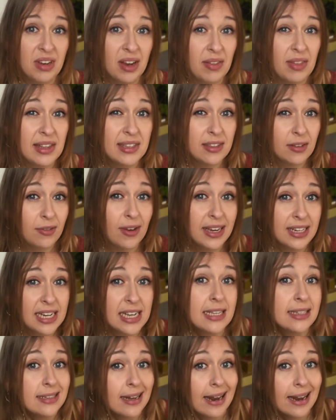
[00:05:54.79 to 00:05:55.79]
Now, this effect
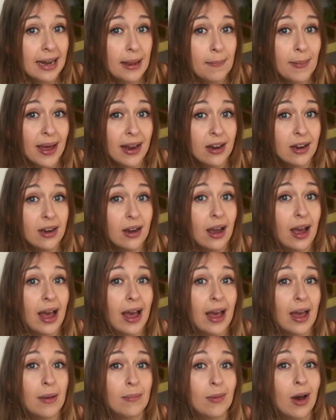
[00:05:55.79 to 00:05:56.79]
is slightly better,
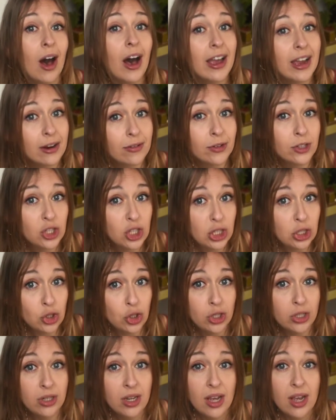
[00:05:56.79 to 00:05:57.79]
higher for
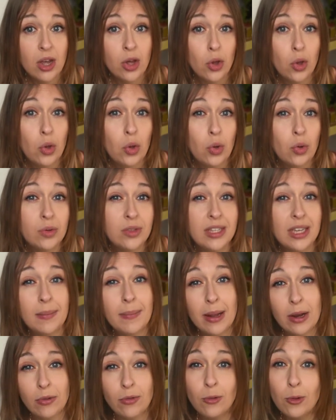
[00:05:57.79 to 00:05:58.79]
children, who see
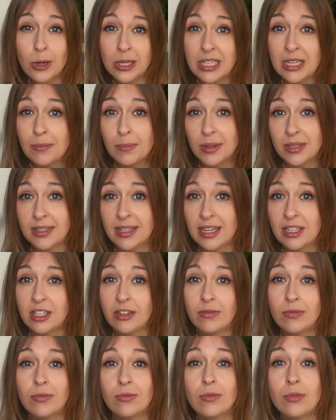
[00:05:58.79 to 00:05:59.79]
about a
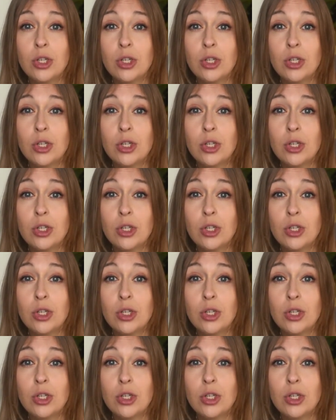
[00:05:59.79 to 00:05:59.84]
14%